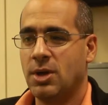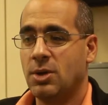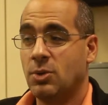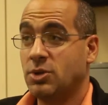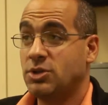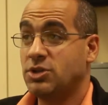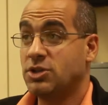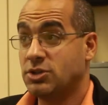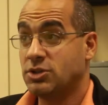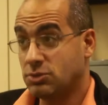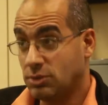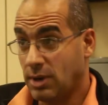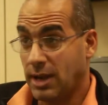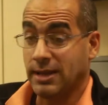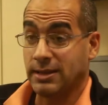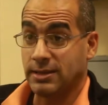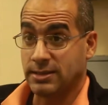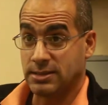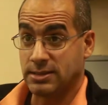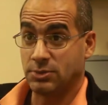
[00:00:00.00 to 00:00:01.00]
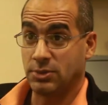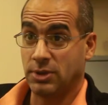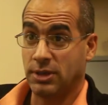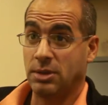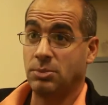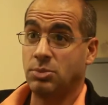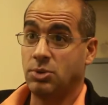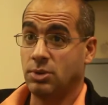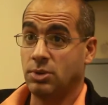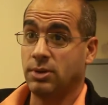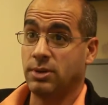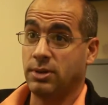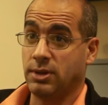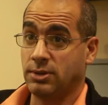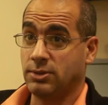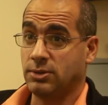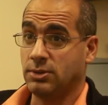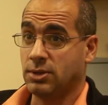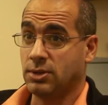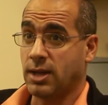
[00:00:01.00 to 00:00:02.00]
which is great. It's a really important
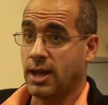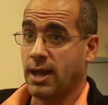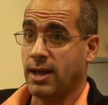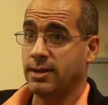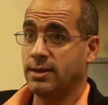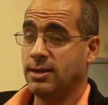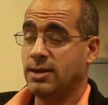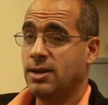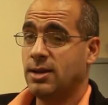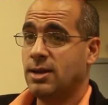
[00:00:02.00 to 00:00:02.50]
thing to look at.